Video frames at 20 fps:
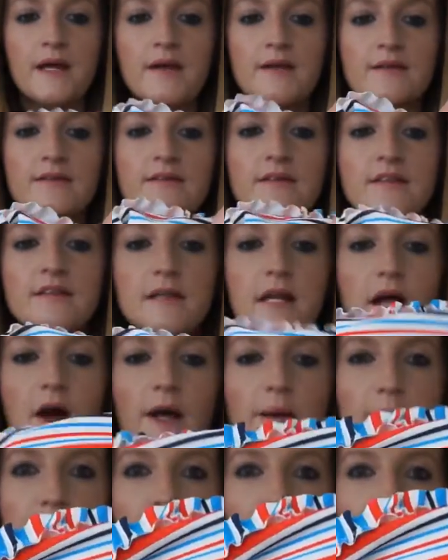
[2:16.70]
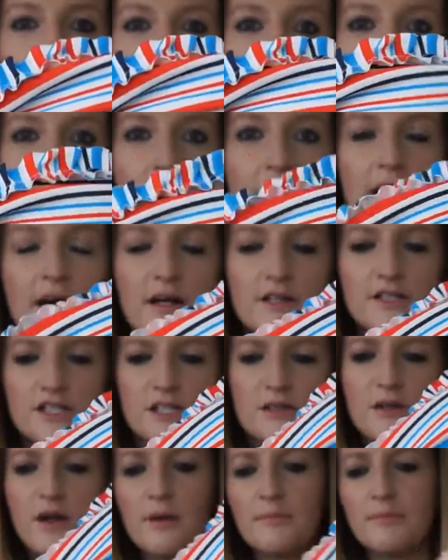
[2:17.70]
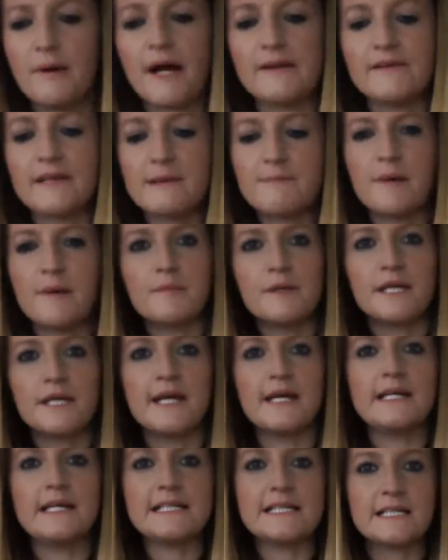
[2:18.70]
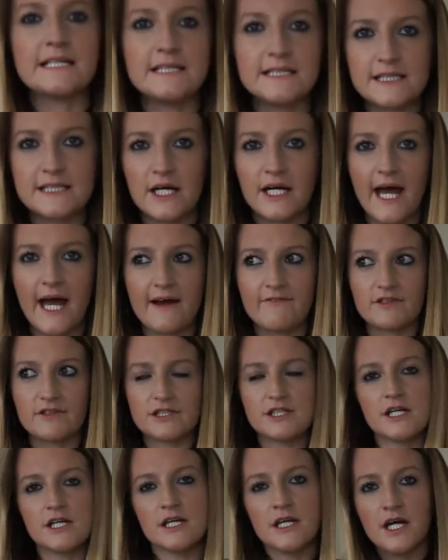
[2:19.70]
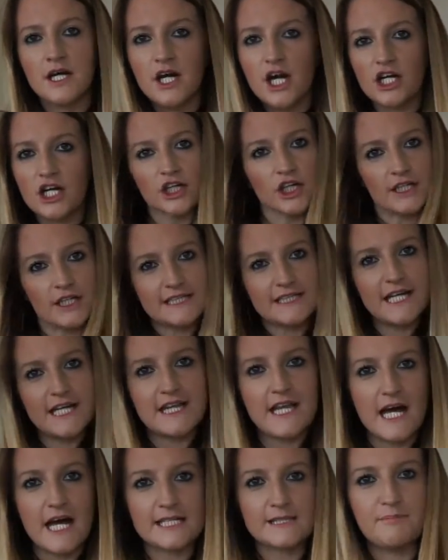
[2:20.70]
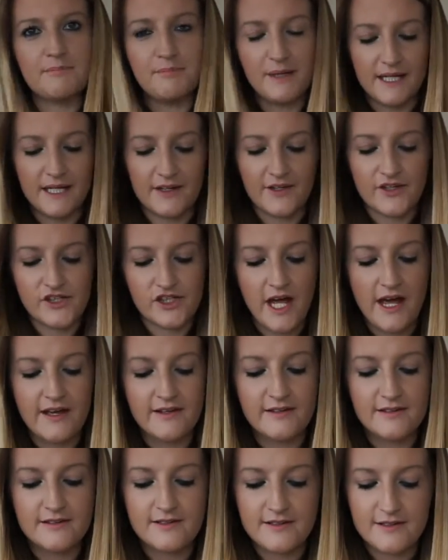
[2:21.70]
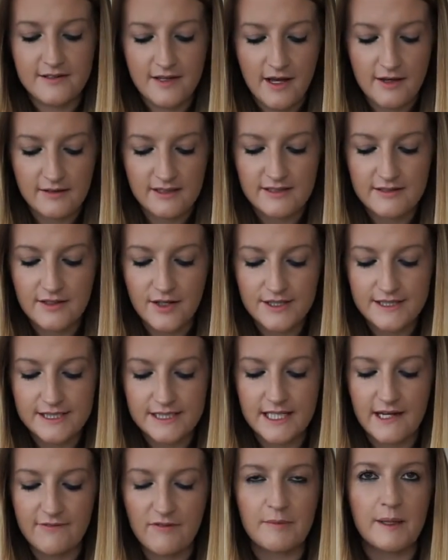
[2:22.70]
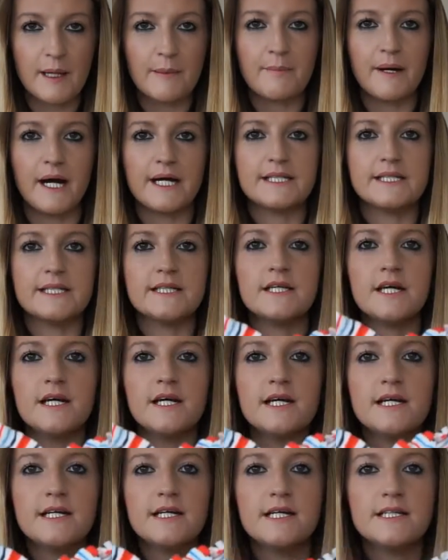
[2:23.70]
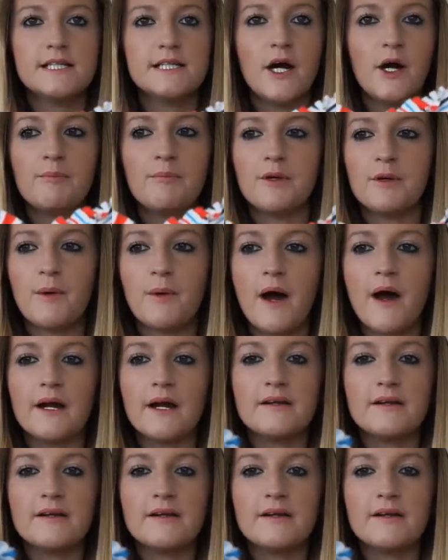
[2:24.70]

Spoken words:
Slight padding in it. I do like padding in my bikinis because I haven't got that bigger chest, so it's nice to have a bit of padding to help you out.